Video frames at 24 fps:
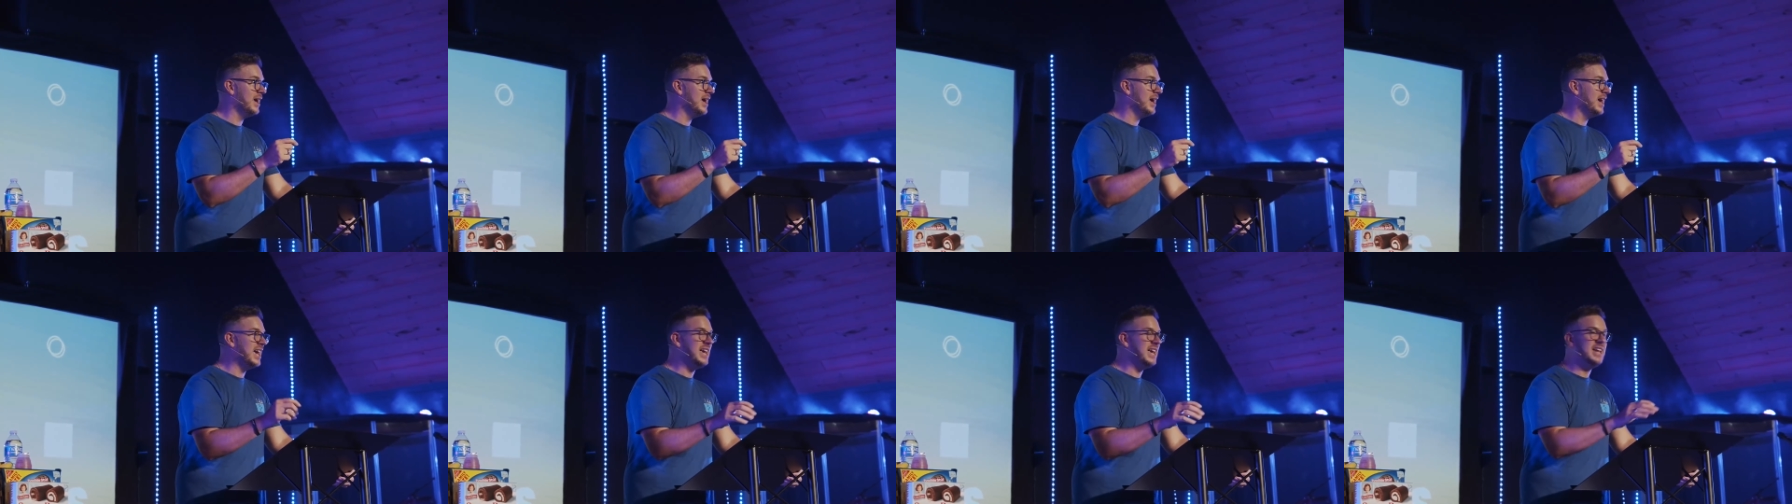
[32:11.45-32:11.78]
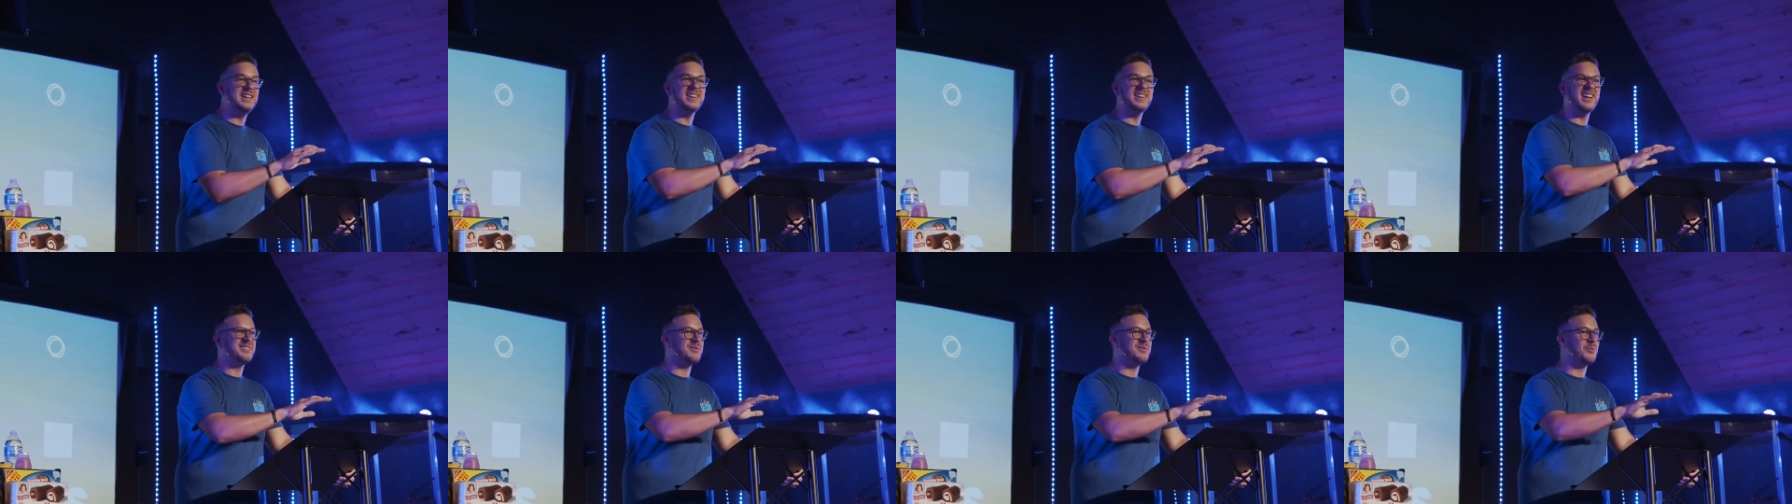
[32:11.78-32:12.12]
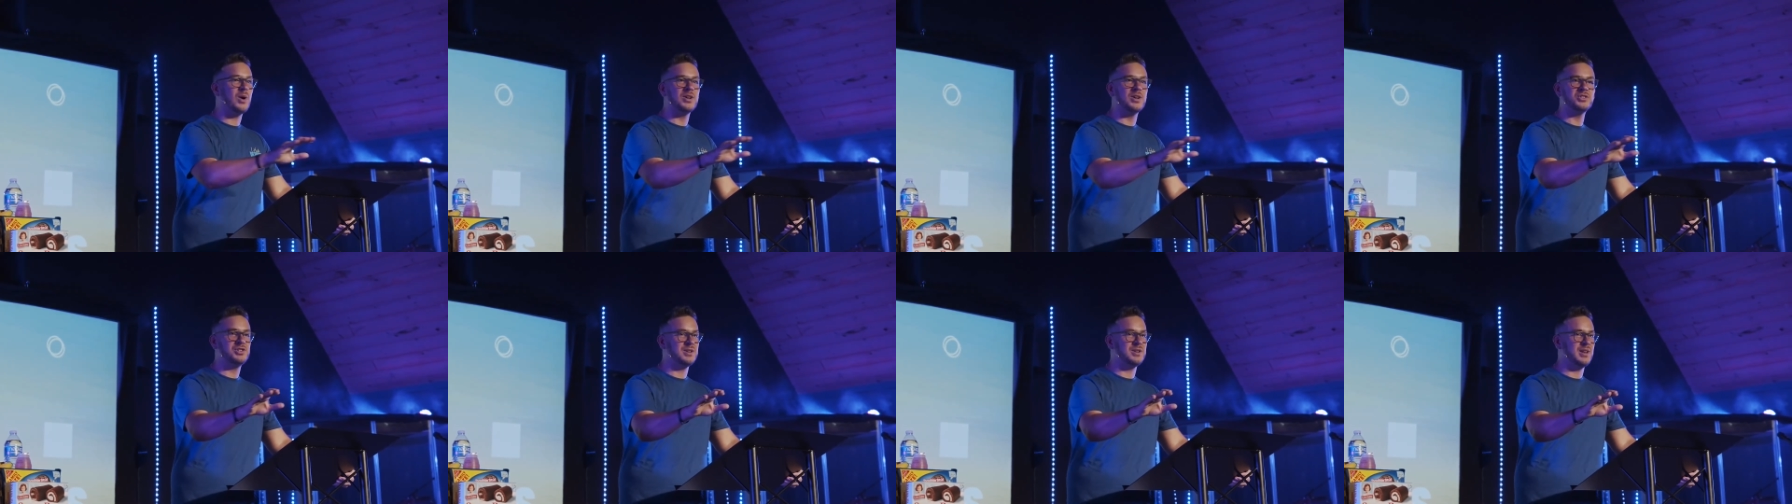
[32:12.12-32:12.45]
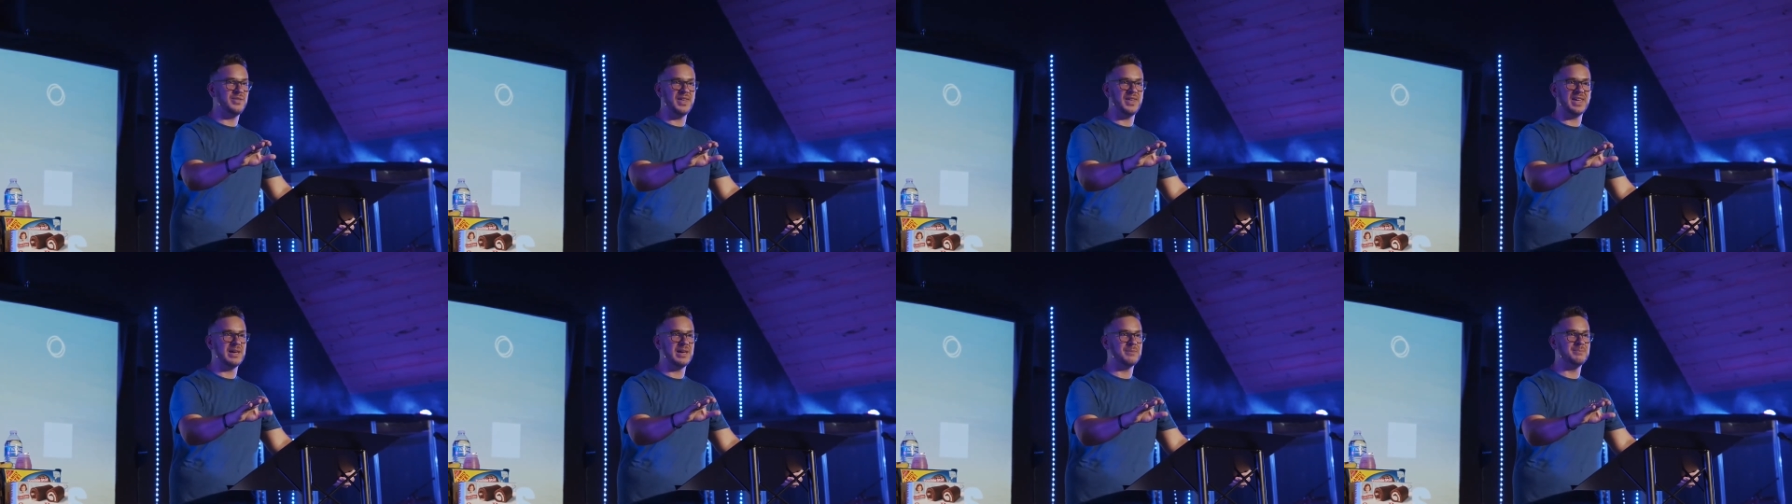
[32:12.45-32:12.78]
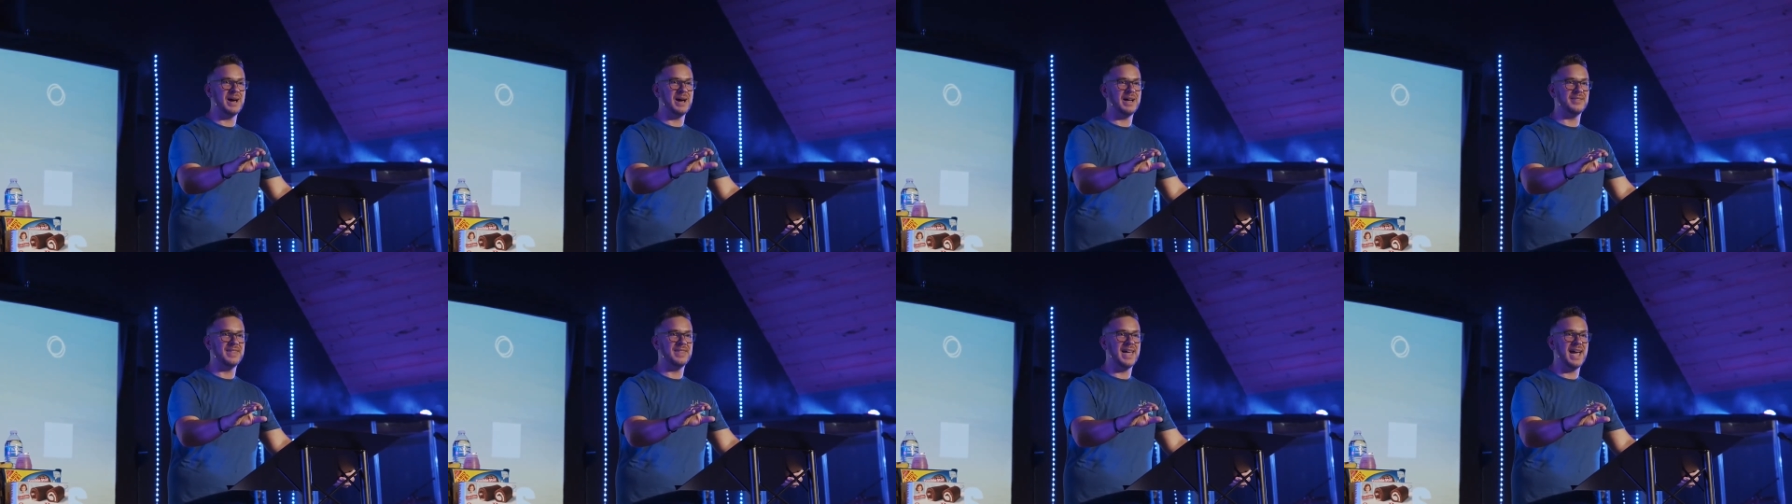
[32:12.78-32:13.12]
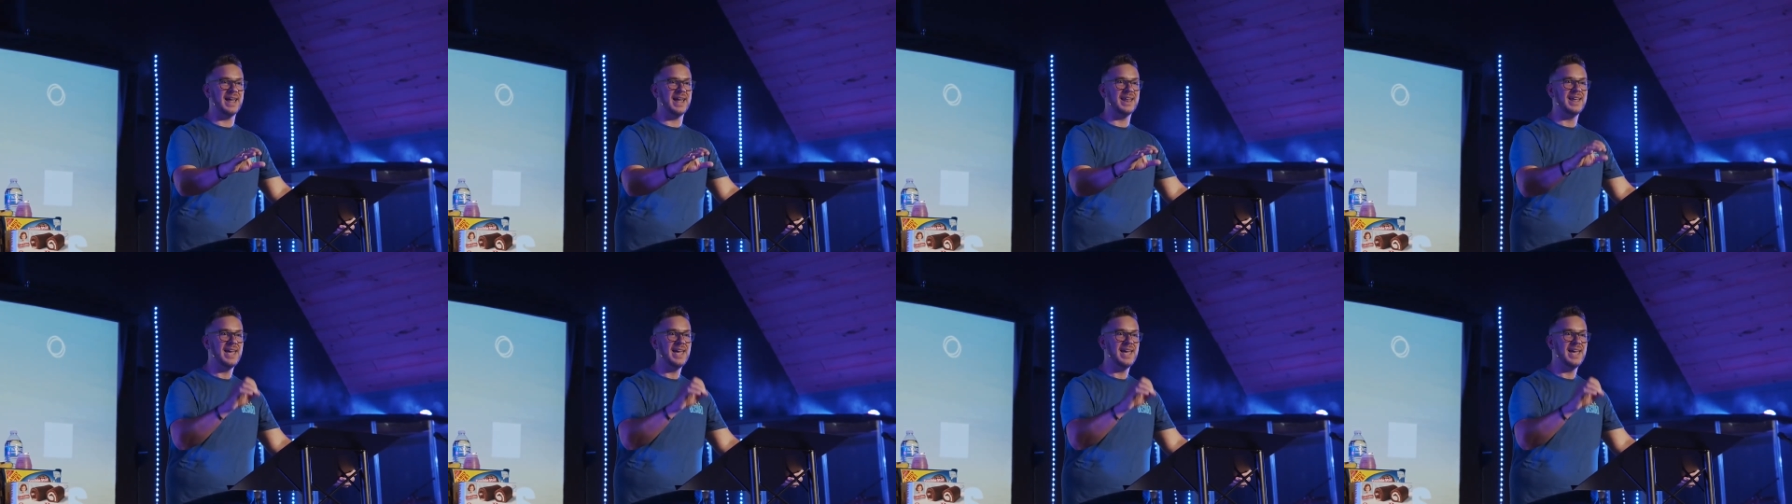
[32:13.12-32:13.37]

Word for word: He, he doesn't want you to think about that.